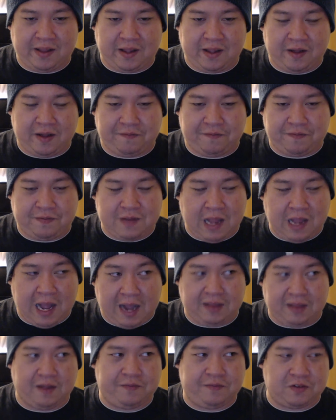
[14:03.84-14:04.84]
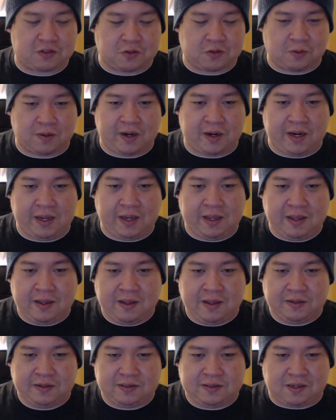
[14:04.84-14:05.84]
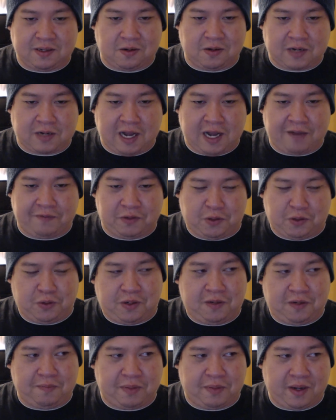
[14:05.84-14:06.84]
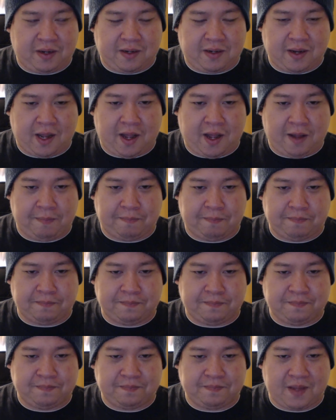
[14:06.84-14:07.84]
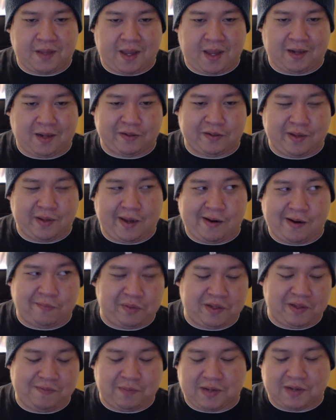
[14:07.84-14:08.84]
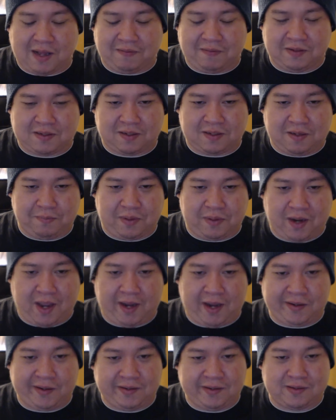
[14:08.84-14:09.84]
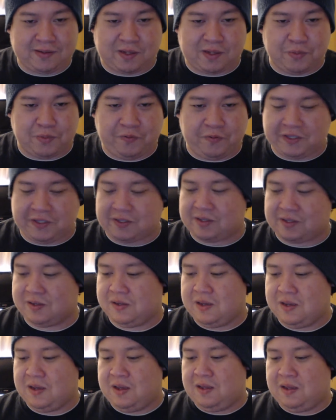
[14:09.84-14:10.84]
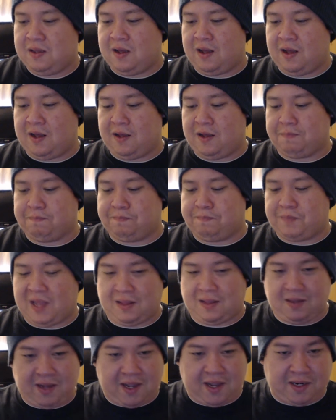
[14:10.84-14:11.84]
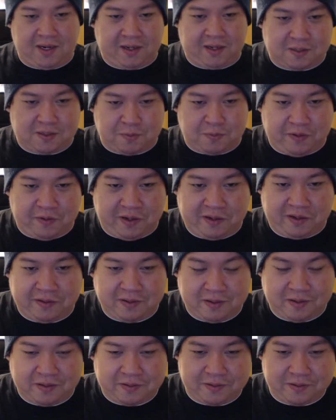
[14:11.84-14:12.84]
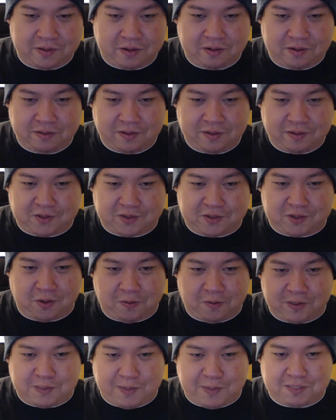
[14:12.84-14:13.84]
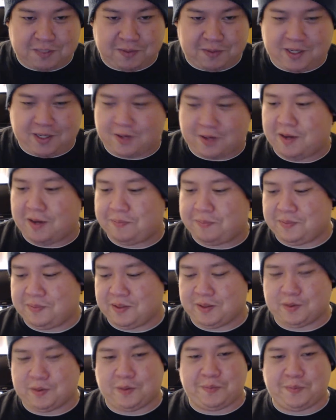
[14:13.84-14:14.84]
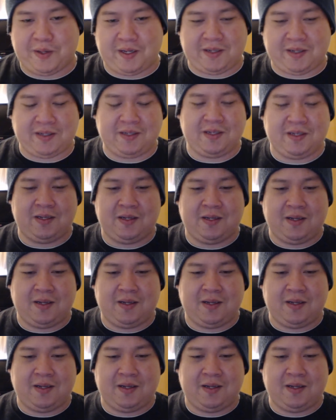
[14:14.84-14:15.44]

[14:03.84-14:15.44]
I love the story. It's a little convoluted, but and unbelievable, obviously. But hey, it's the movies, and the ending in this movie also always makes me tear up a little bit.